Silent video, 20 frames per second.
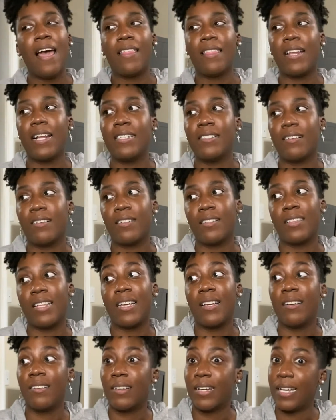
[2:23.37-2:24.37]
Then I started to
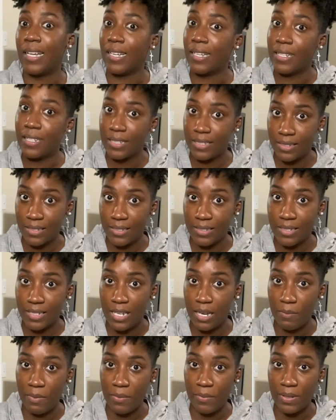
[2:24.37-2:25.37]
think, okay,
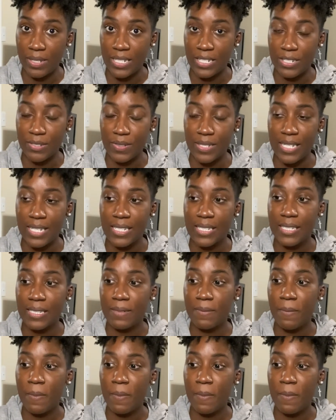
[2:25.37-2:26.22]
could we really do this?